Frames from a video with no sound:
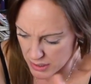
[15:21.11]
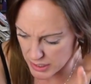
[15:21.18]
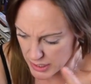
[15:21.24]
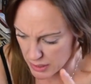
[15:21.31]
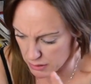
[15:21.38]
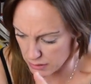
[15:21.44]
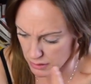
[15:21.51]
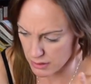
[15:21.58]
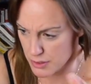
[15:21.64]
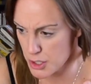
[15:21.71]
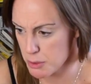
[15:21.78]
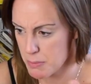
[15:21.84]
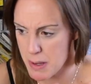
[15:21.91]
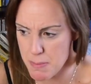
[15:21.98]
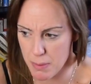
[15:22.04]
you know, oh,
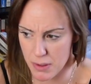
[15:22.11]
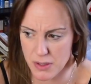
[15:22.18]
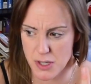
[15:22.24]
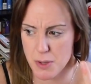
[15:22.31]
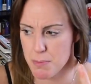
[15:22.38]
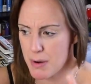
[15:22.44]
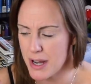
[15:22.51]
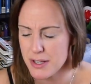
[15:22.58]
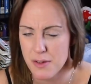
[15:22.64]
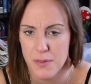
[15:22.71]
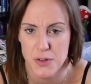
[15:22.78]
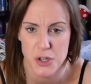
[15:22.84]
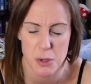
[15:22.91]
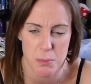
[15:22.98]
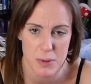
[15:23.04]
too many buttons to press on
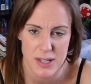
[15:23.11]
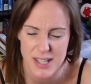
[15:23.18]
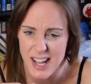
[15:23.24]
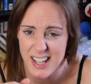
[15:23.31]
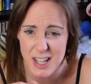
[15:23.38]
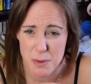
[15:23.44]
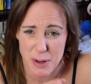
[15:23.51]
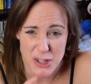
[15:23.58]
the Super Nintendo.